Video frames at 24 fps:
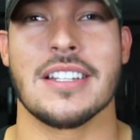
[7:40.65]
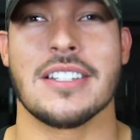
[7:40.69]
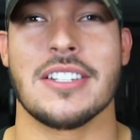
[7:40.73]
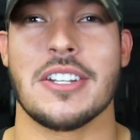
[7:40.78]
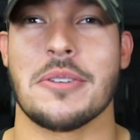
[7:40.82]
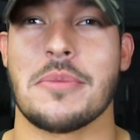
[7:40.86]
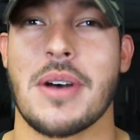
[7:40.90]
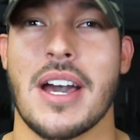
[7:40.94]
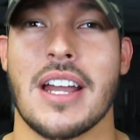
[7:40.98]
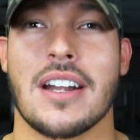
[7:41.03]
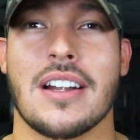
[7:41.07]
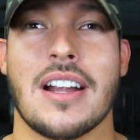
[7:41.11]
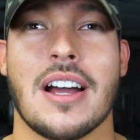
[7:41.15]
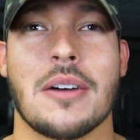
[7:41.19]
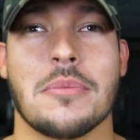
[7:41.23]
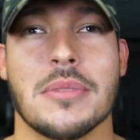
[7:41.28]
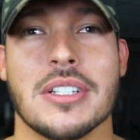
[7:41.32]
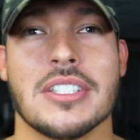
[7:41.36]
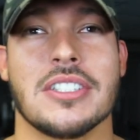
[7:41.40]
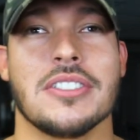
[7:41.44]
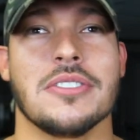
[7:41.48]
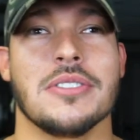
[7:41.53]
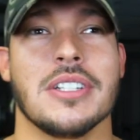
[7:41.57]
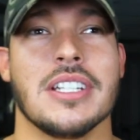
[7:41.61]
No matter how
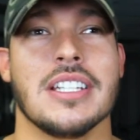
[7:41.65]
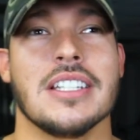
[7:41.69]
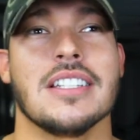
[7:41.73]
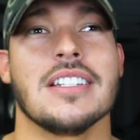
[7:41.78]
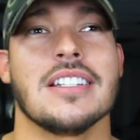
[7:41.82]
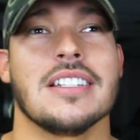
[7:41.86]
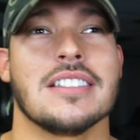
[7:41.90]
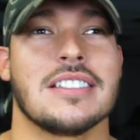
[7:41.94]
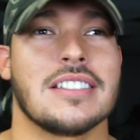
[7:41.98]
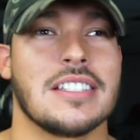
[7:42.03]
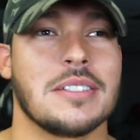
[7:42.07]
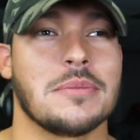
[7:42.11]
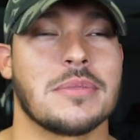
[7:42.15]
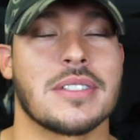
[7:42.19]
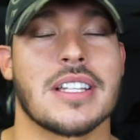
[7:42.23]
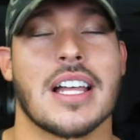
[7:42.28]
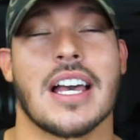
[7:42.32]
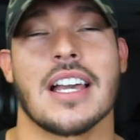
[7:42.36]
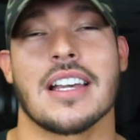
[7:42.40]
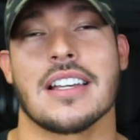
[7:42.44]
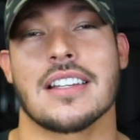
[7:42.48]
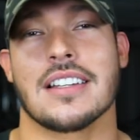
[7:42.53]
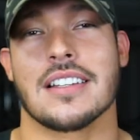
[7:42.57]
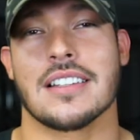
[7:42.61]
much you eat, it seems
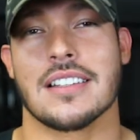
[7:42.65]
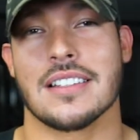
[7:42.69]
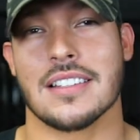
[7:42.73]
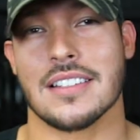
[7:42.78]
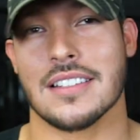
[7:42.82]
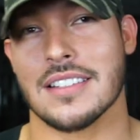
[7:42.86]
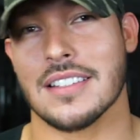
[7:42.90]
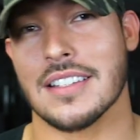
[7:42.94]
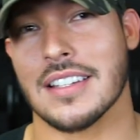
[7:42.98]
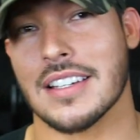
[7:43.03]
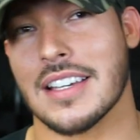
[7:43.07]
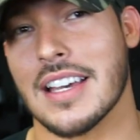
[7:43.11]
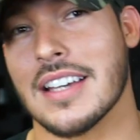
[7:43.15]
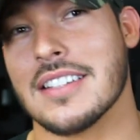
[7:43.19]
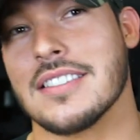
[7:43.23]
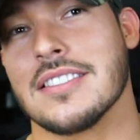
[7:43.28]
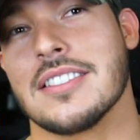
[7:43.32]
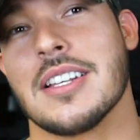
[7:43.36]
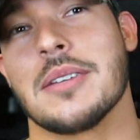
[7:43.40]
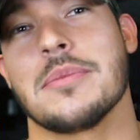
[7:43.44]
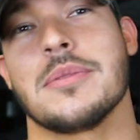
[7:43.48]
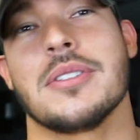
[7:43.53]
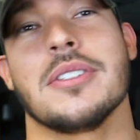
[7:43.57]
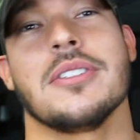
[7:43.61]
like it
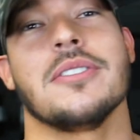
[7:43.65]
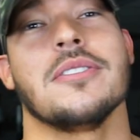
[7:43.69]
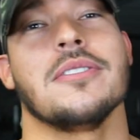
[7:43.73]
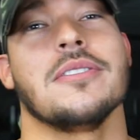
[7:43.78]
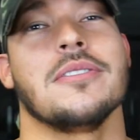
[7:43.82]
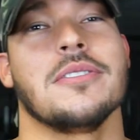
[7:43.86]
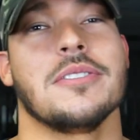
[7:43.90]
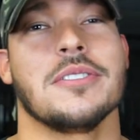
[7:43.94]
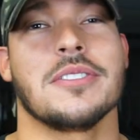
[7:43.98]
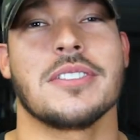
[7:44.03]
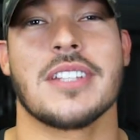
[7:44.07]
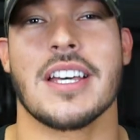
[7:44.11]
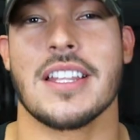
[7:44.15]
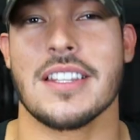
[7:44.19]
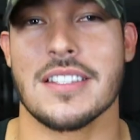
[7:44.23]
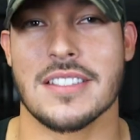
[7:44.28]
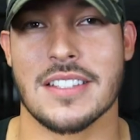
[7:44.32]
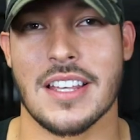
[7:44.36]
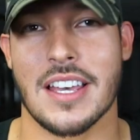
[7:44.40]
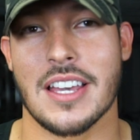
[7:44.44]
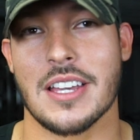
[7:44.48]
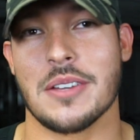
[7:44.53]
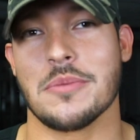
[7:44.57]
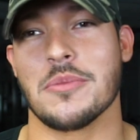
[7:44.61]
catches up to you. You stay the
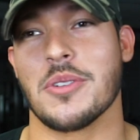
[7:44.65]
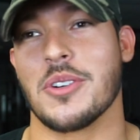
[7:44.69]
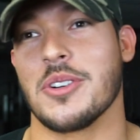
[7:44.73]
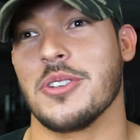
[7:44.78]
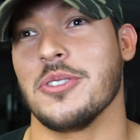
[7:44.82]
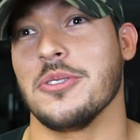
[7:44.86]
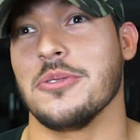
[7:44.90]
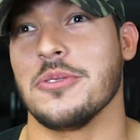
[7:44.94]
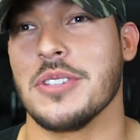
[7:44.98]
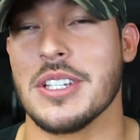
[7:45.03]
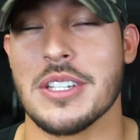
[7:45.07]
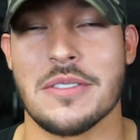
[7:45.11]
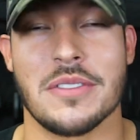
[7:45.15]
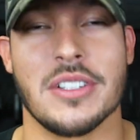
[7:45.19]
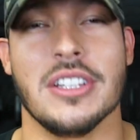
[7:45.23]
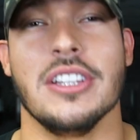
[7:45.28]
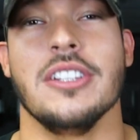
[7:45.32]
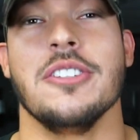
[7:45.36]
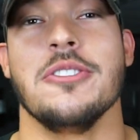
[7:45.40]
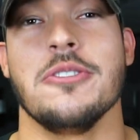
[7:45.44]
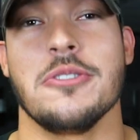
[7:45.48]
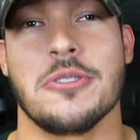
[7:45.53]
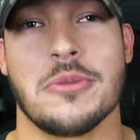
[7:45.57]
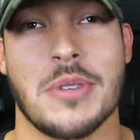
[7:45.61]
same, or you
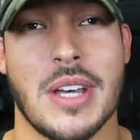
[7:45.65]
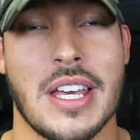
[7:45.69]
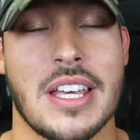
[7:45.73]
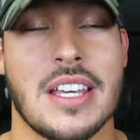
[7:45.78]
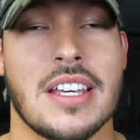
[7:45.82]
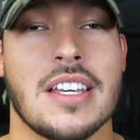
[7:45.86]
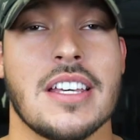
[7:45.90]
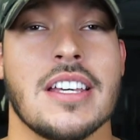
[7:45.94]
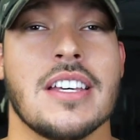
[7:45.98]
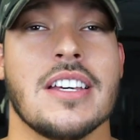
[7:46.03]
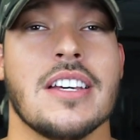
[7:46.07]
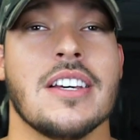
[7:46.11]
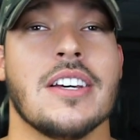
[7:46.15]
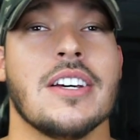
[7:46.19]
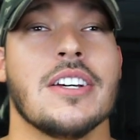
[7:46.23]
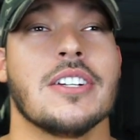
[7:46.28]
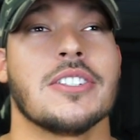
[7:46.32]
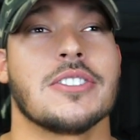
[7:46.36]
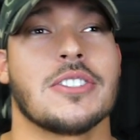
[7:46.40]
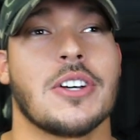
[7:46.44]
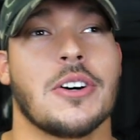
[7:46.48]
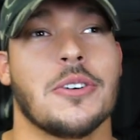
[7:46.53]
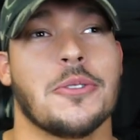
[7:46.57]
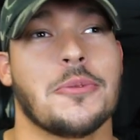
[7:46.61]
even lose weight.
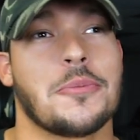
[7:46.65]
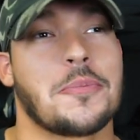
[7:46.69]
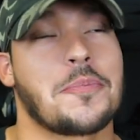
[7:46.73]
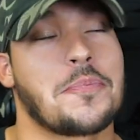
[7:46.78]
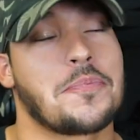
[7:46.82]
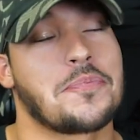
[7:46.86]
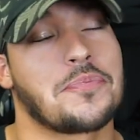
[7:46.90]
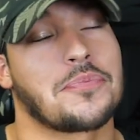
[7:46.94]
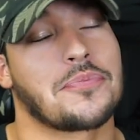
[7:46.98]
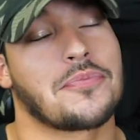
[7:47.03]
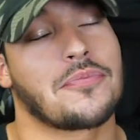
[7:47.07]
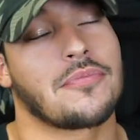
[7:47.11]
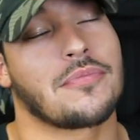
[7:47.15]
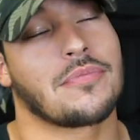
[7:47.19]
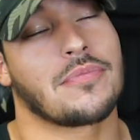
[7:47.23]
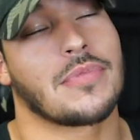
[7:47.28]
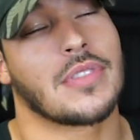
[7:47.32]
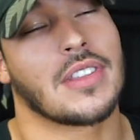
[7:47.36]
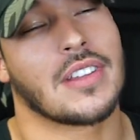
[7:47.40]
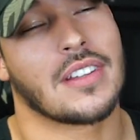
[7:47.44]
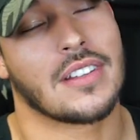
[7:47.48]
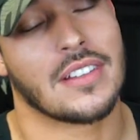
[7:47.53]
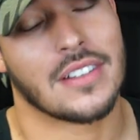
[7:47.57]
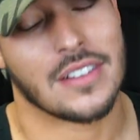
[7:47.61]
So
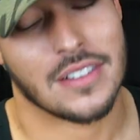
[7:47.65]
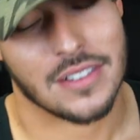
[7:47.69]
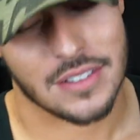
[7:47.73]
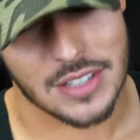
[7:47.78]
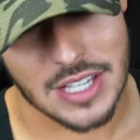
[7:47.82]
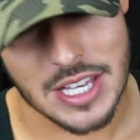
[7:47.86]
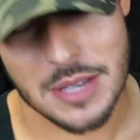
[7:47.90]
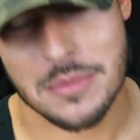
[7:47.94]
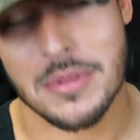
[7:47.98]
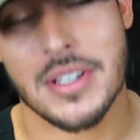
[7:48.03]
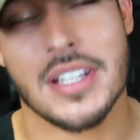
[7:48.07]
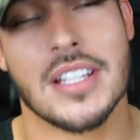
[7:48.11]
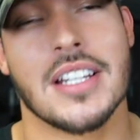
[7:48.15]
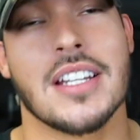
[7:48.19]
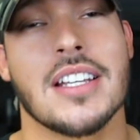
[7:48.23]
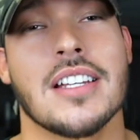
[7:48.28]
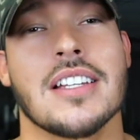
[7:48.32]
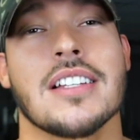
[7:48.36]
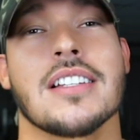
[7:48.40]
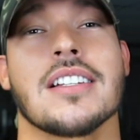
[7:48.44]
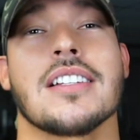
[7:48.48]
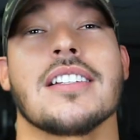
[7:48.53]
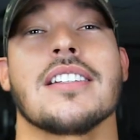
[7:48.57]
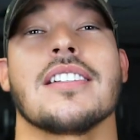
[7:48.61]
keep
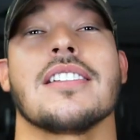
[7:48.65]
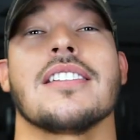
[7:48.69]
eating.